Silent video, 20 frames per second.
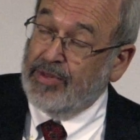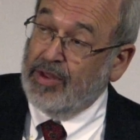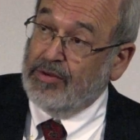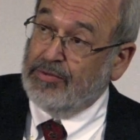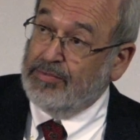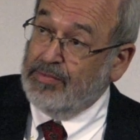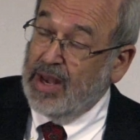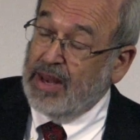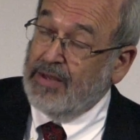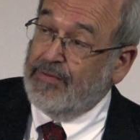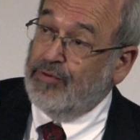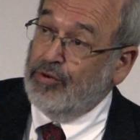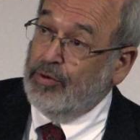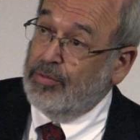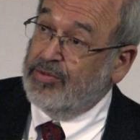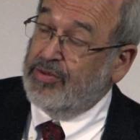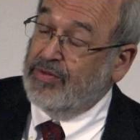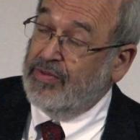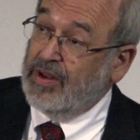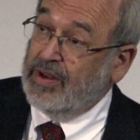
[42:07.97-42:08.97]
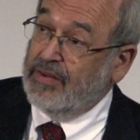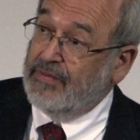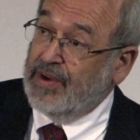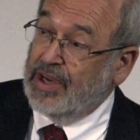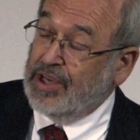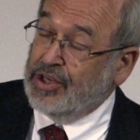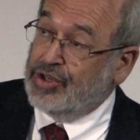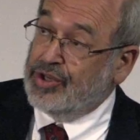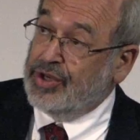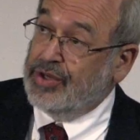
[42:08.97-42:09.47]
There's many forms of
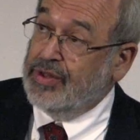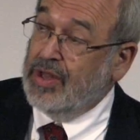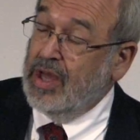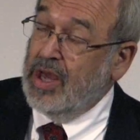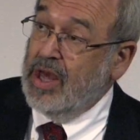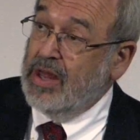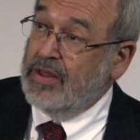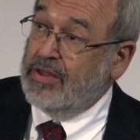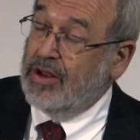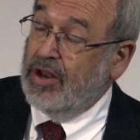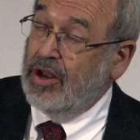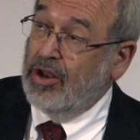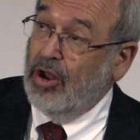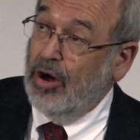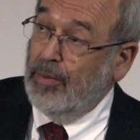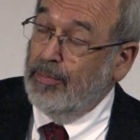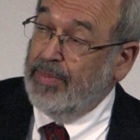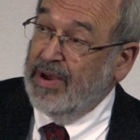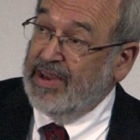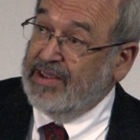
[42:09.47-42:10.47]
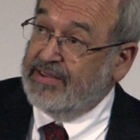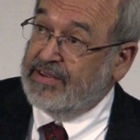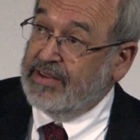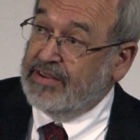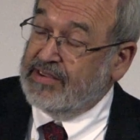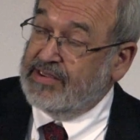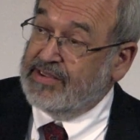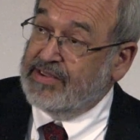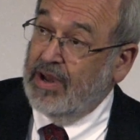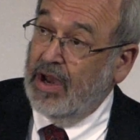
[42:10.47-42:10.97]
innovation that are not based
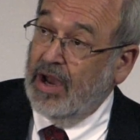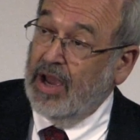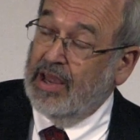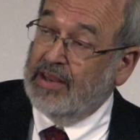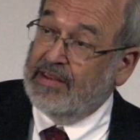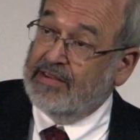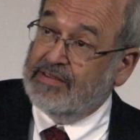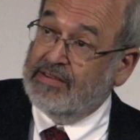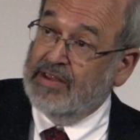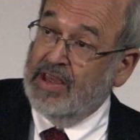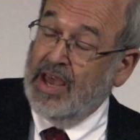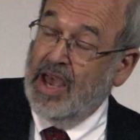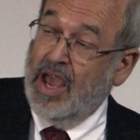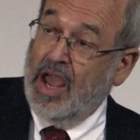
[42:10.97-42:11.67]
on science,